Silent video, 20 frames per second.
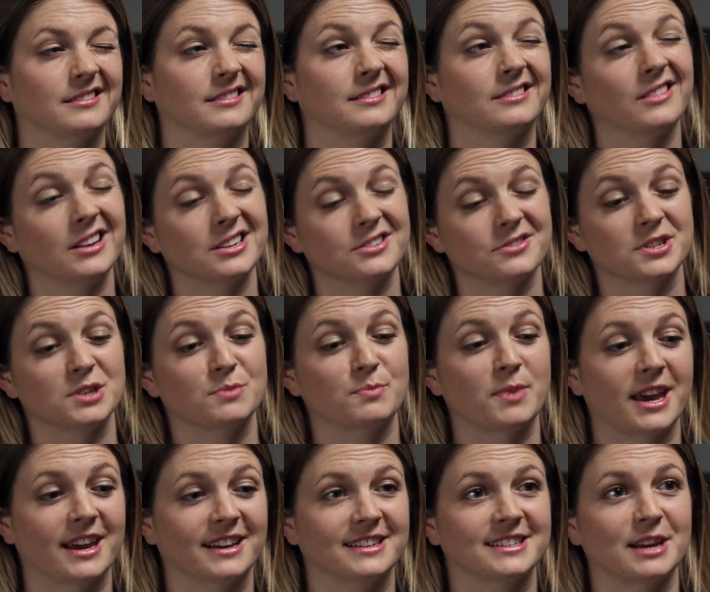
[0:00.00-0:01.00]
In
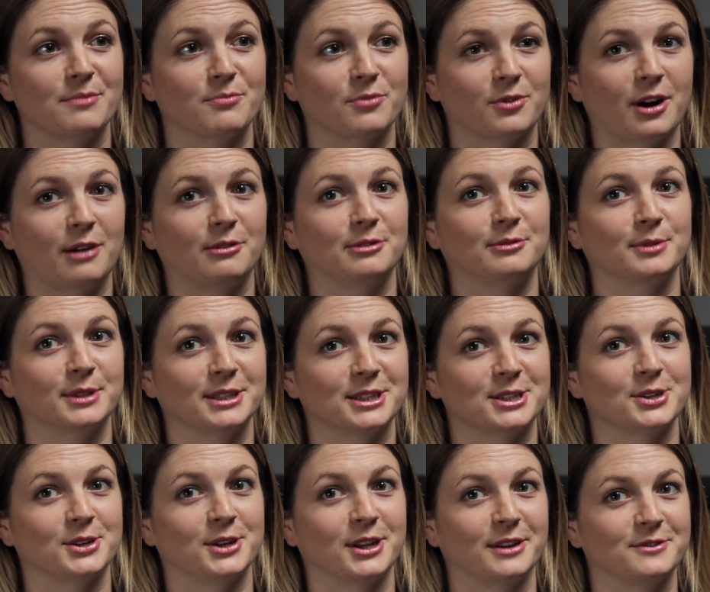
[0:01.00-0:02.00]
retrospect, I probably
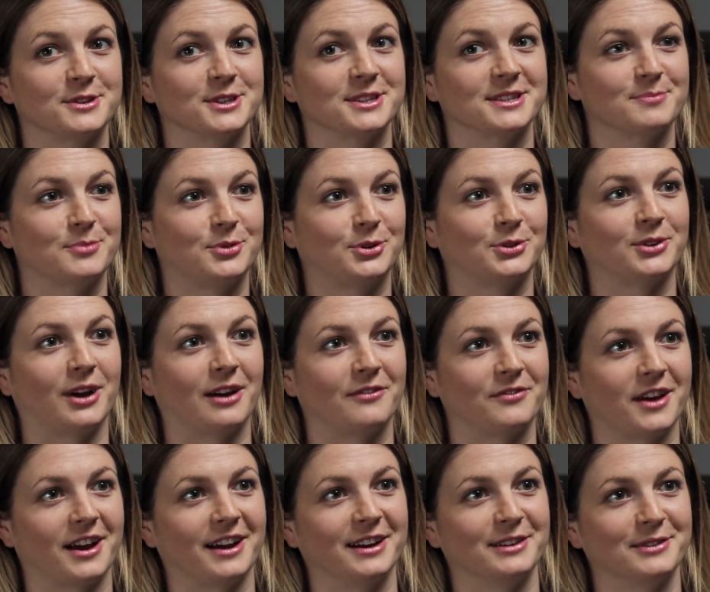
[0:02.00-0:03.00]
should have just pulled
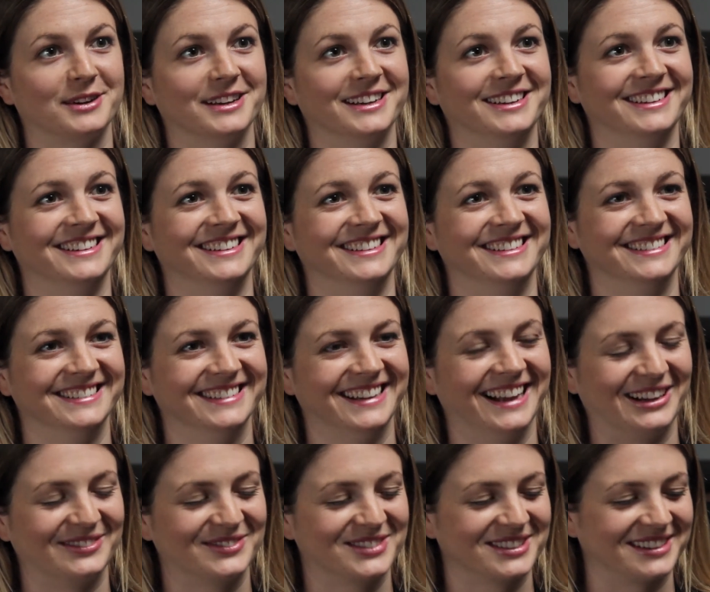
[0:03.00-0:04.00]
off the highway and
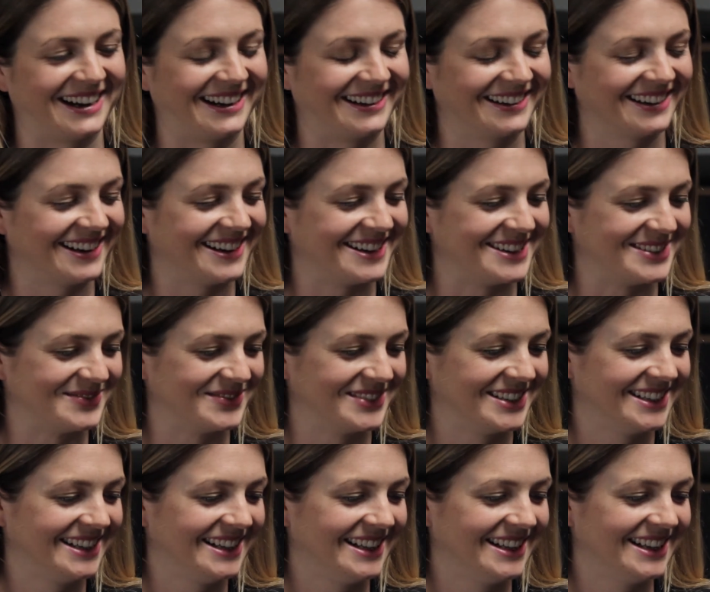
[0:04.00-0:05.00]
helped her out.
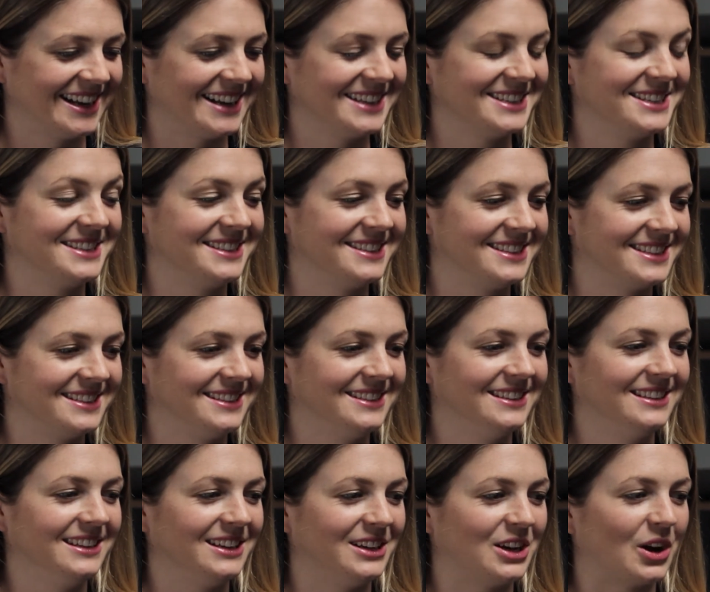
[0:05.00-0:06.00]
I,
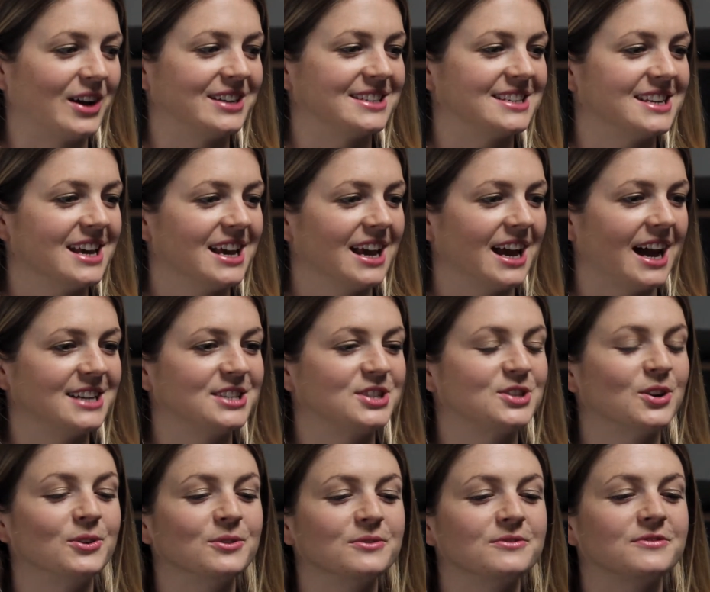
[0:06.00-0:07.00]
you know, I
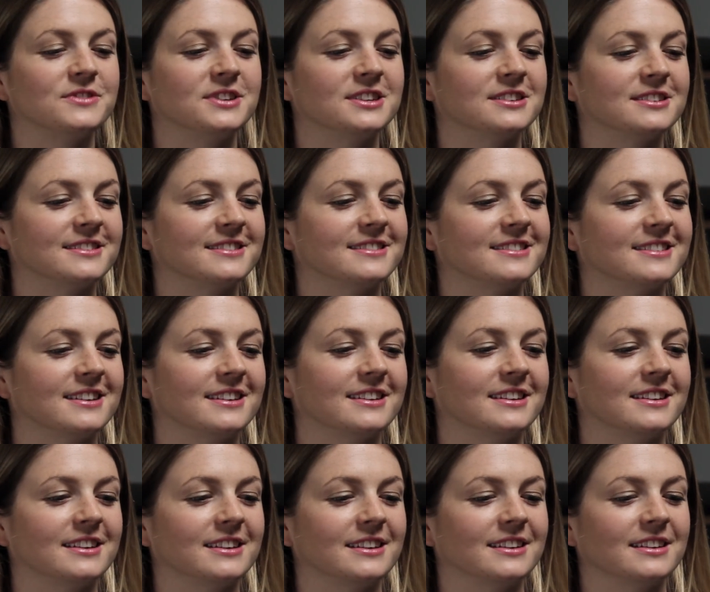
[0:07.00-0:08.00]
don't feel
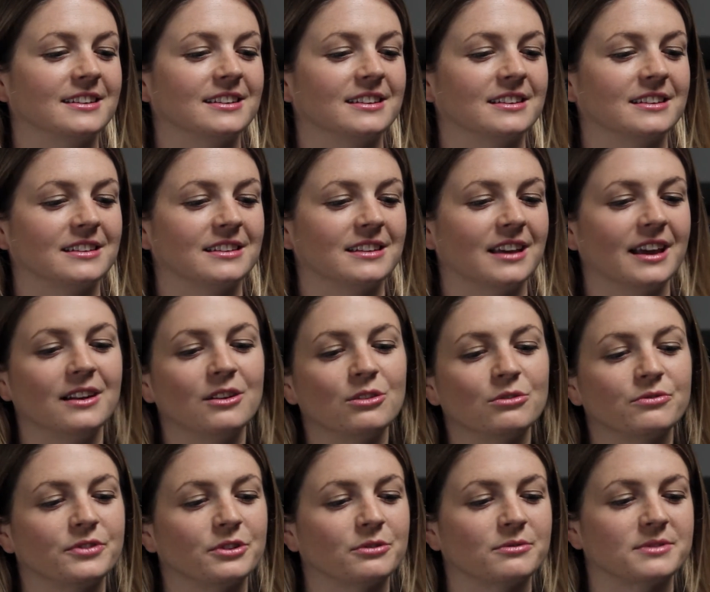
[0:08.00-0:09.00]

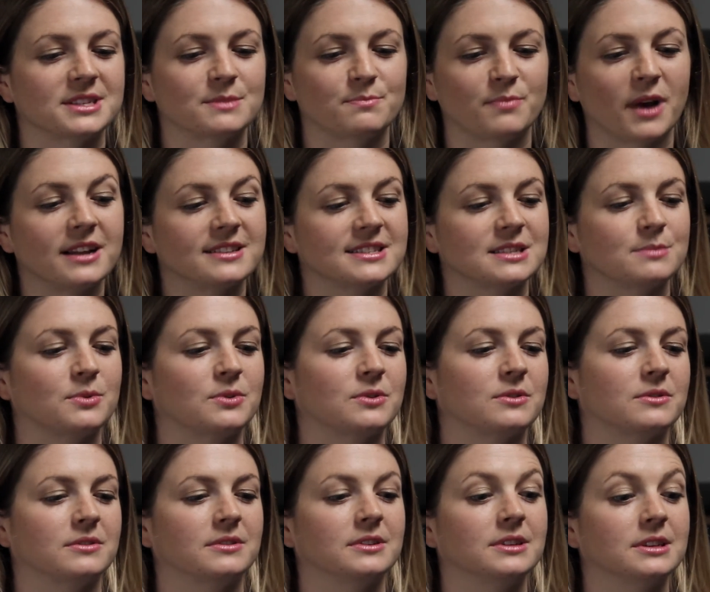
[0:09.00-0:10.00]
responsible
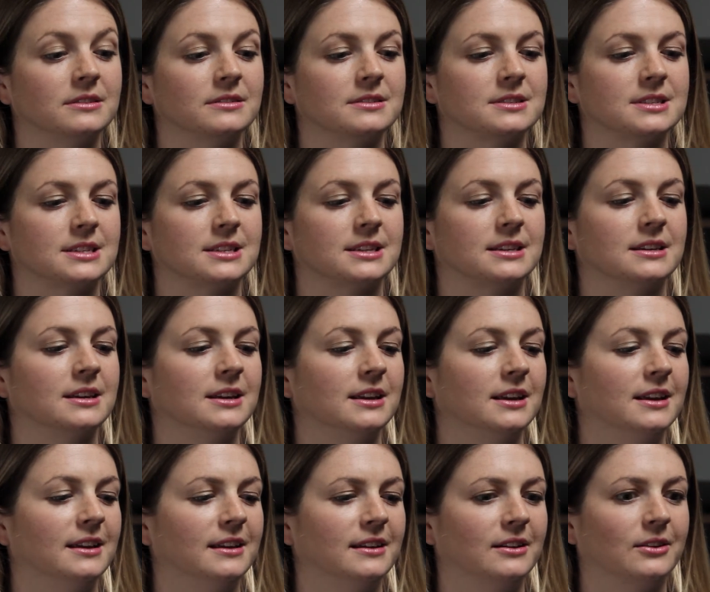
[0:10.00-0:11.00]
or guilty
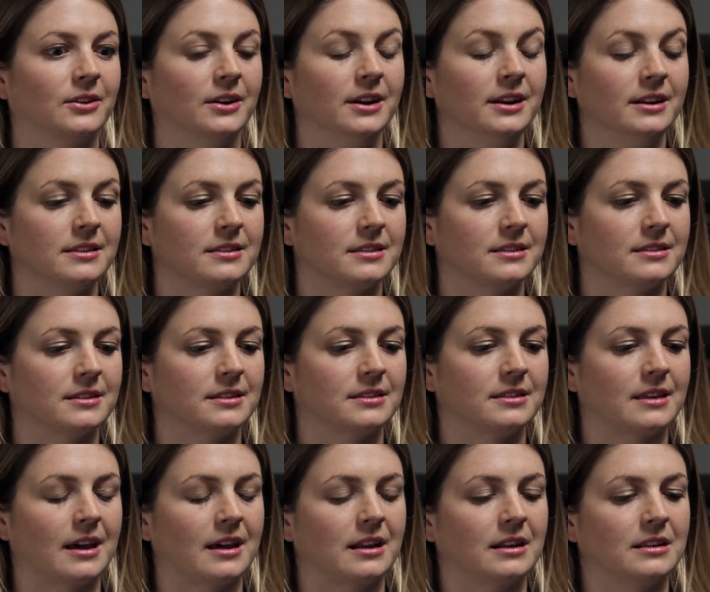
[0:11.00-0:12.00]
or anything
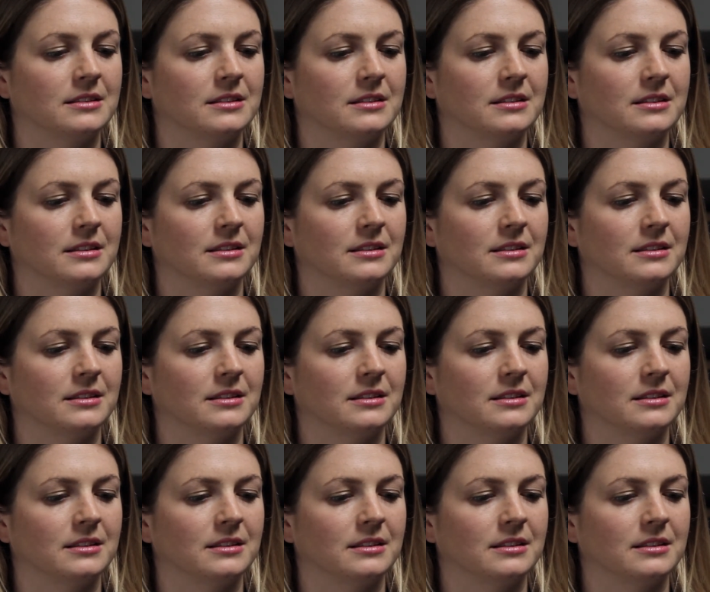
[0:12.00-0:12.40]
like that.